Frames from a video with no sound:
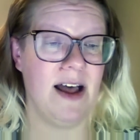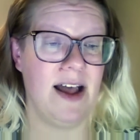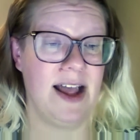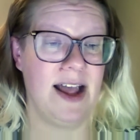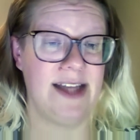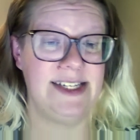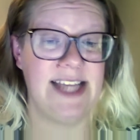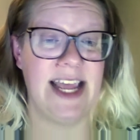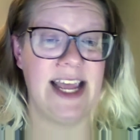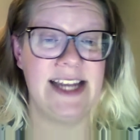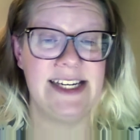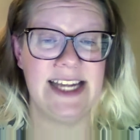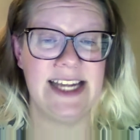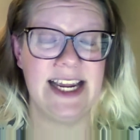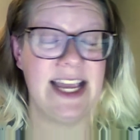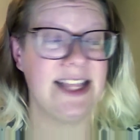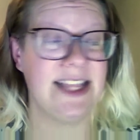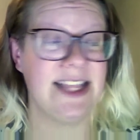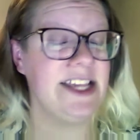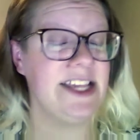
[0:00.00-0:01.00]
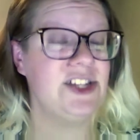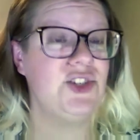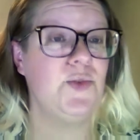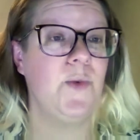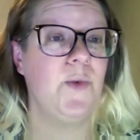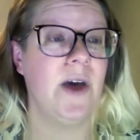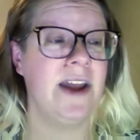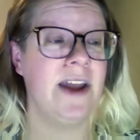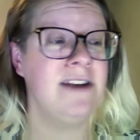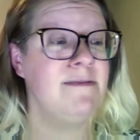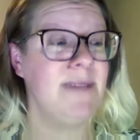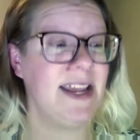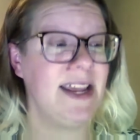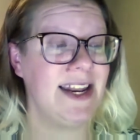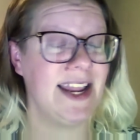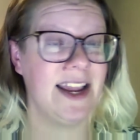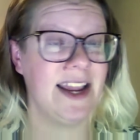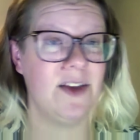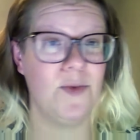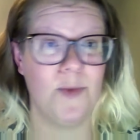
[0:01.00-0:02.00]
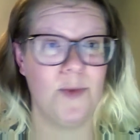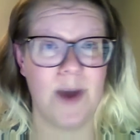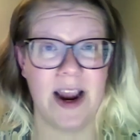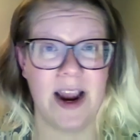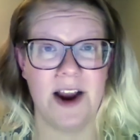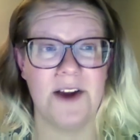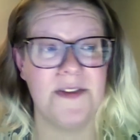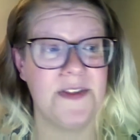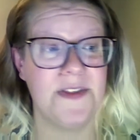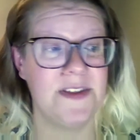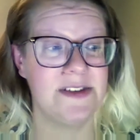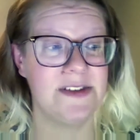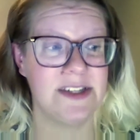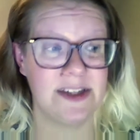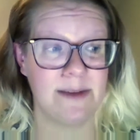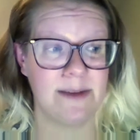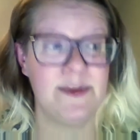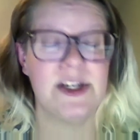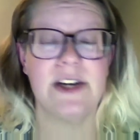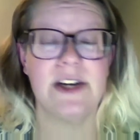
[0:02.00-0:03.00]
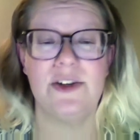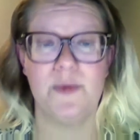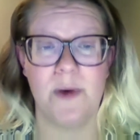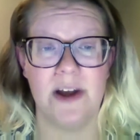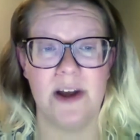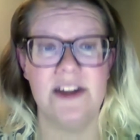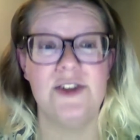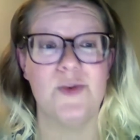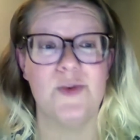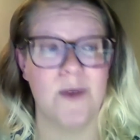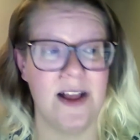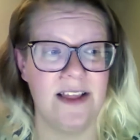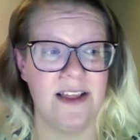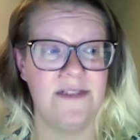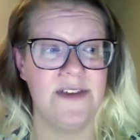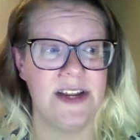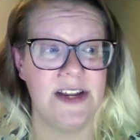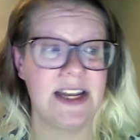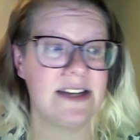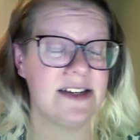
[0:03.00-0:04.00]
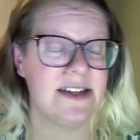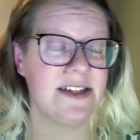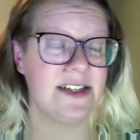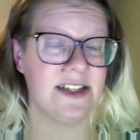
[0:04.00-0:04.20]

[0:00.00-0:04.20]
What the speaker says: attending at least one meeting where the subject was relevant